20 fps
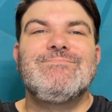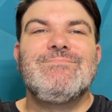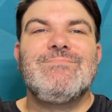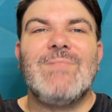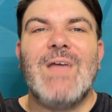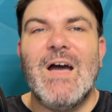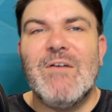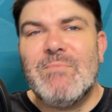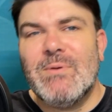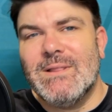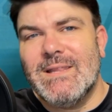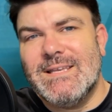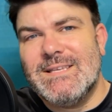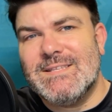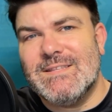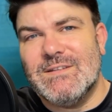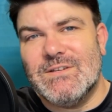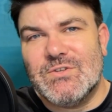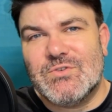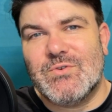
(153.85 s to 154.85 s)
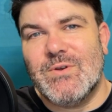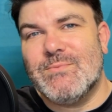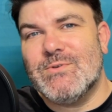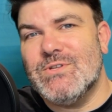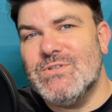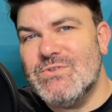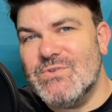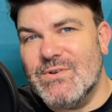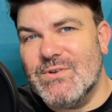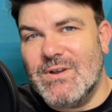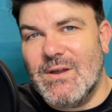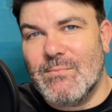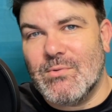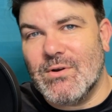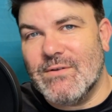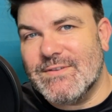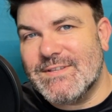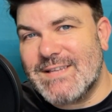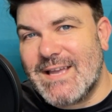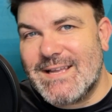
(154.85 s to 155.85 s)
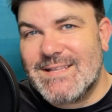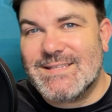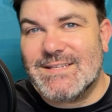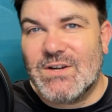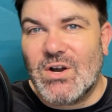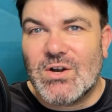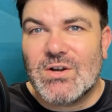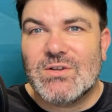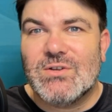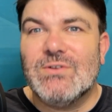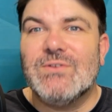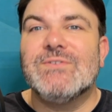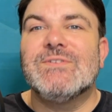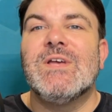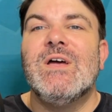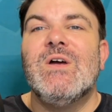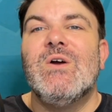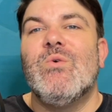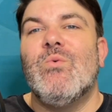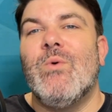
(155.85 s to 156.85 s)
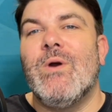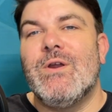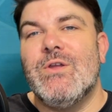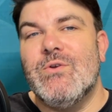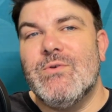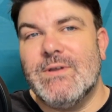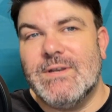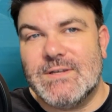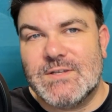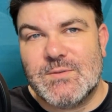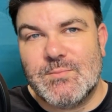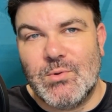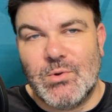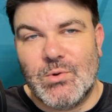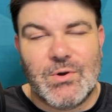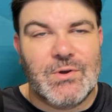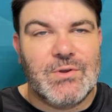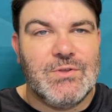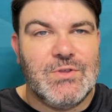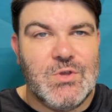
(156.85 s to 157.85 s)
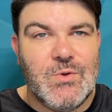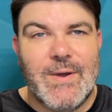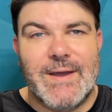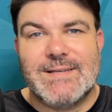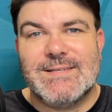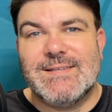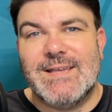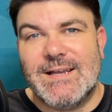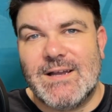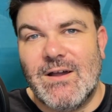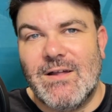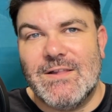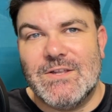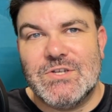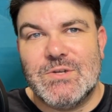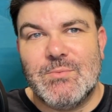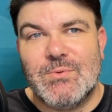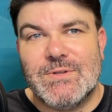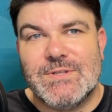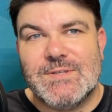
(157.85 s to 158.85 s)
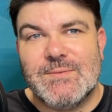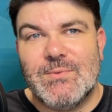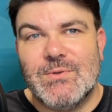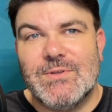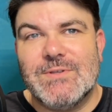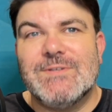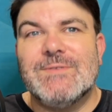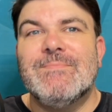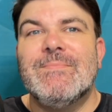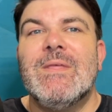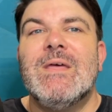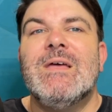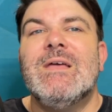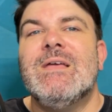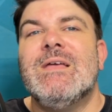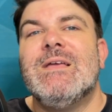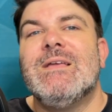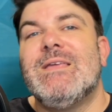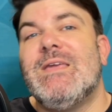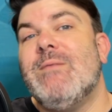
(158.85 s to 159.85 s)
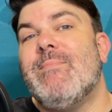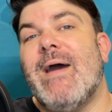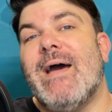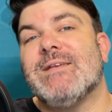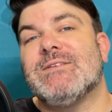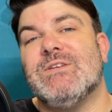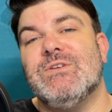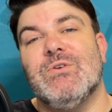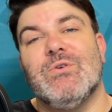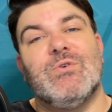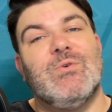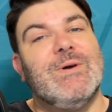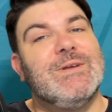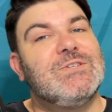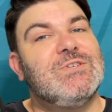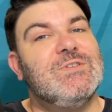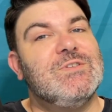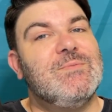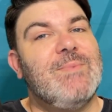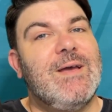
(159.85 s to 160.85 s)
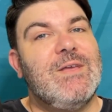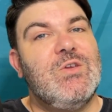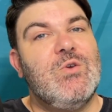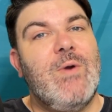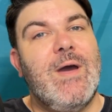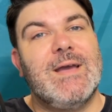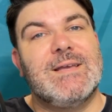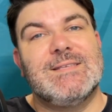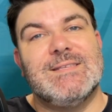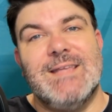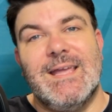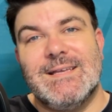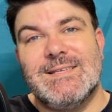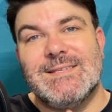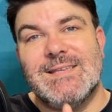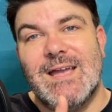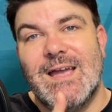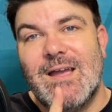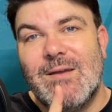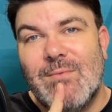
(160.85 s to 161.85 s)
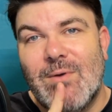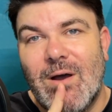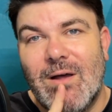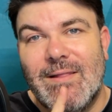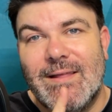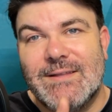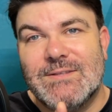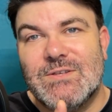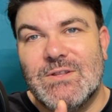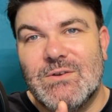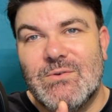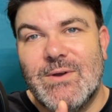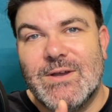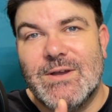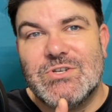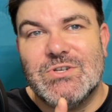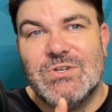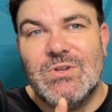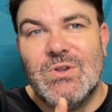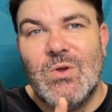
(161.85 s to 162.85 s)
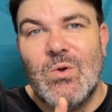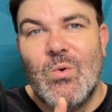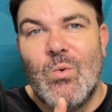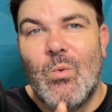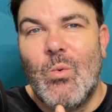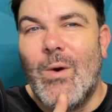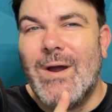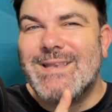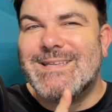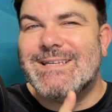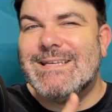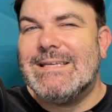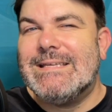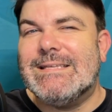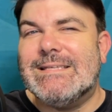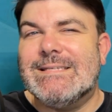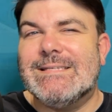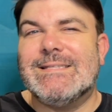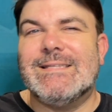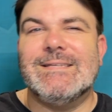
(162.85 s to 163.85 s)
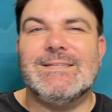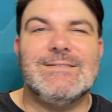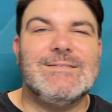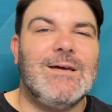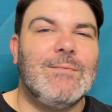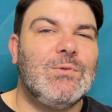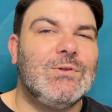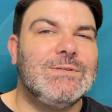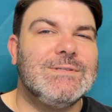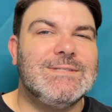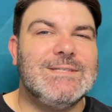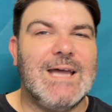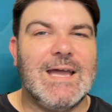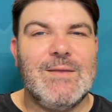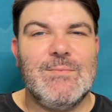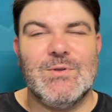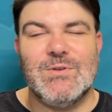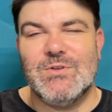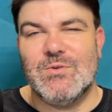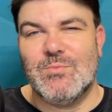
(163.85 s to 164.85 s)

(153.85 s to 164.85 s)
I've put links in the description to a number of sites and articles where you can explore UX psychology principles. Keep asking your questions about UX. Next time, I'll answer the question, what is the double diamond